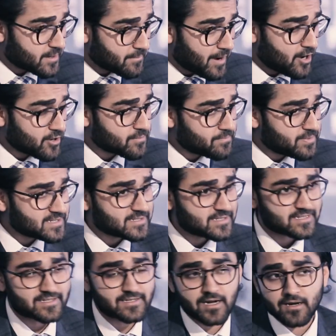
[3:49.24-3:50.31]
amount of business
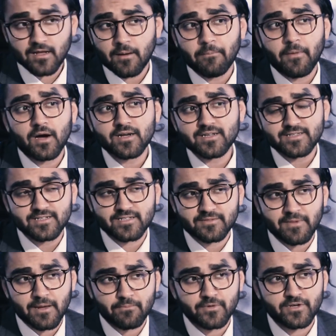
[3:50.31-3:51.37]
done amongst its
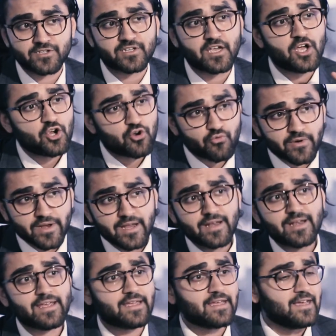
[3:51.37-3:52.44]
members
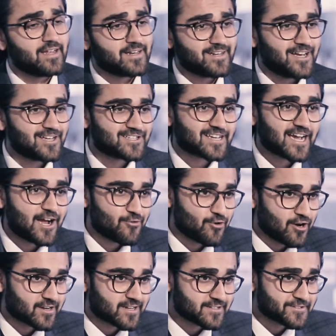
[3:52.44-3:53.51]
really does
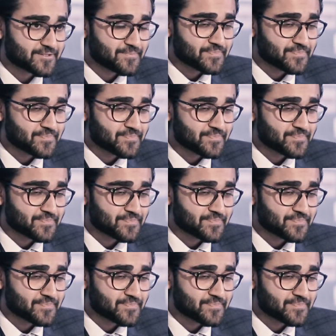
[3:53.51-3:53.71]
skyrocket.